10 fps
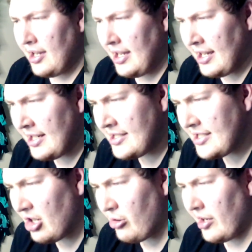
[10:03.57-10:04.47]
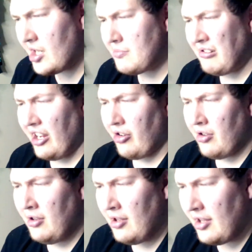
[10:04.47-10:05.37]
Eyes, greenish-brown.
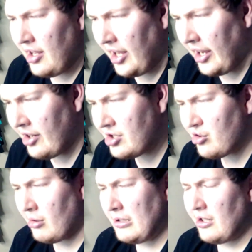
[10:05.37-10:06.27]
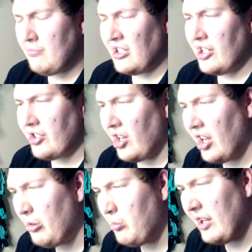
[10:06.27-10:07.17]
Hair, strawberry blonde,
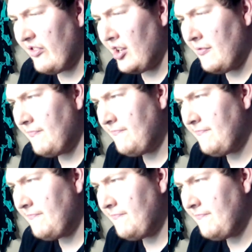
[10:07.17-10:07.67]
and wavy.